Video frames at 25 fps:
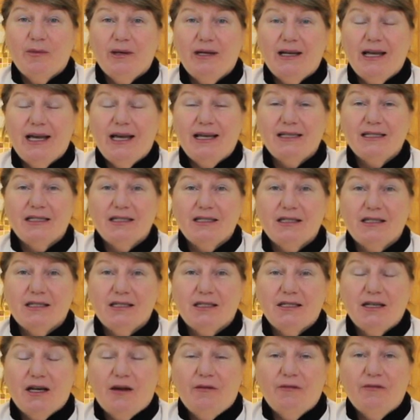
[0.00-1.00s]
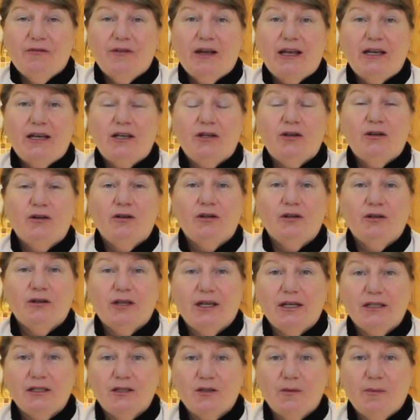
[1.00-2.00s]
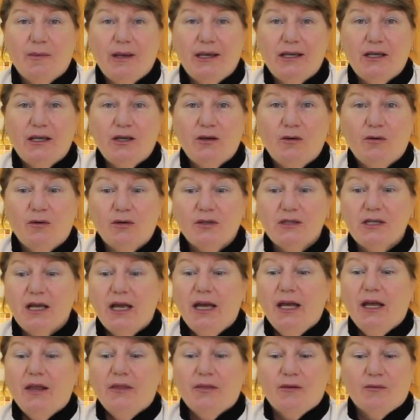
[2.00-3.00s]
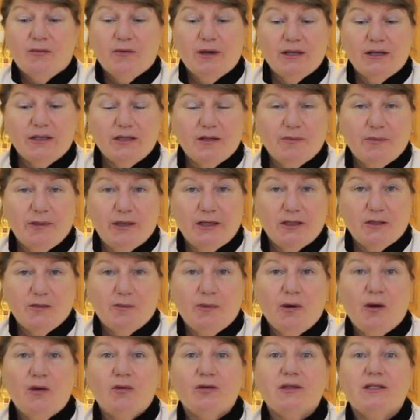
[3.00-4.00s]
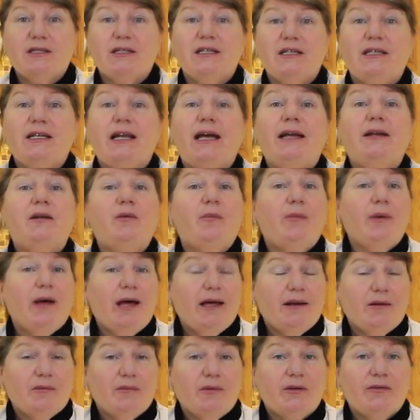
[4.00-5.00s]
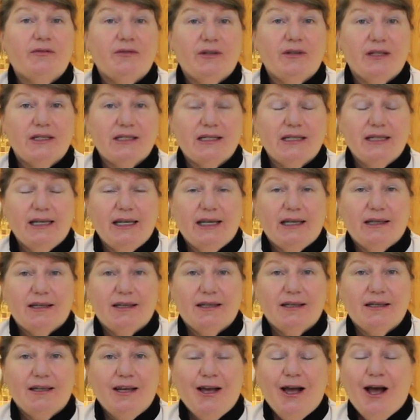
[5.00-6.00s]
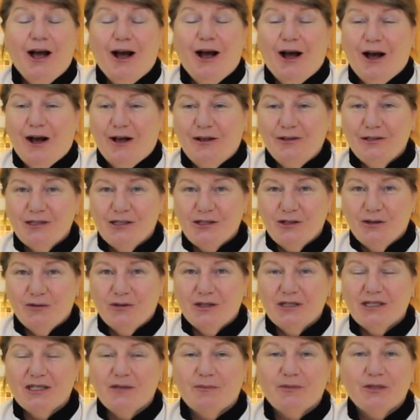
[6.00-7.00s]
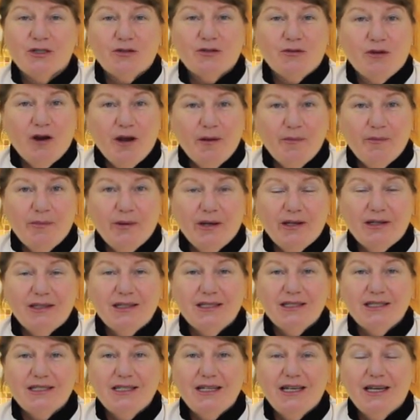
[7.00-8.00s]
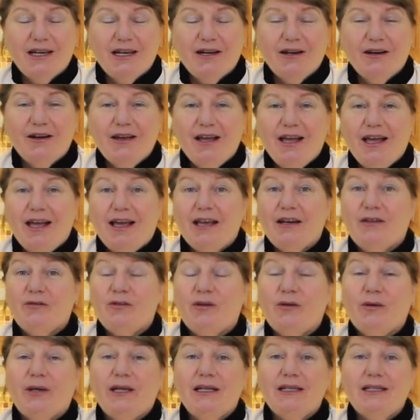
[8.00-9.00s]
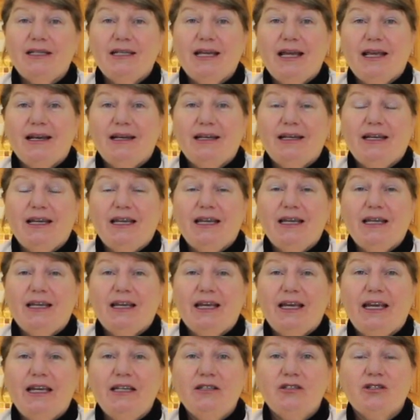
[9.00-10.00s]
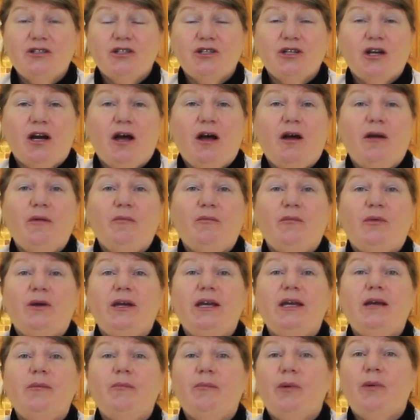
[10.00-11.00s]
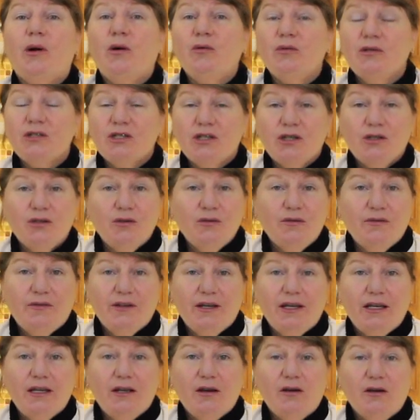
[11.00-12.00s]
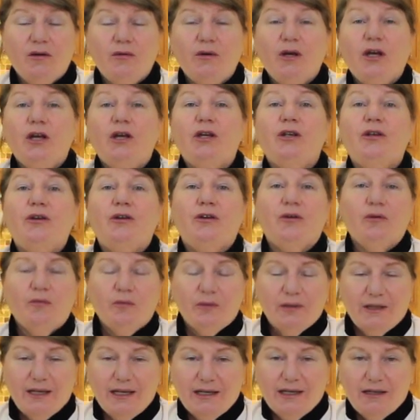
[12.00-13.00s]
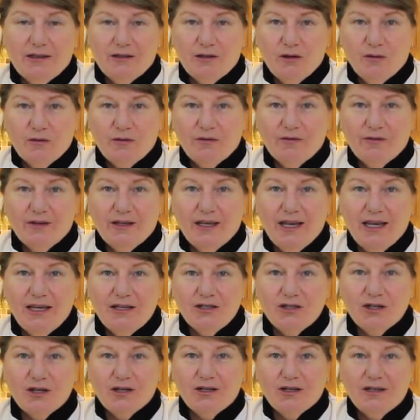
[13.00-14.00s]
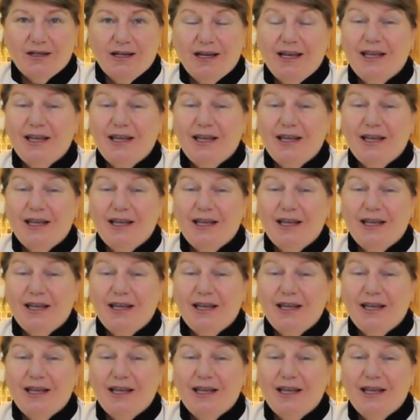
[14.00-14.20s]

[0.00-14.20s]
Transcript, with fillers: Molasses Duff and you're looking to make yours, the recipe is posted at the bottom of this link. Also the subscribe button is there and if you hit that link each time we post a new video you will get a notification.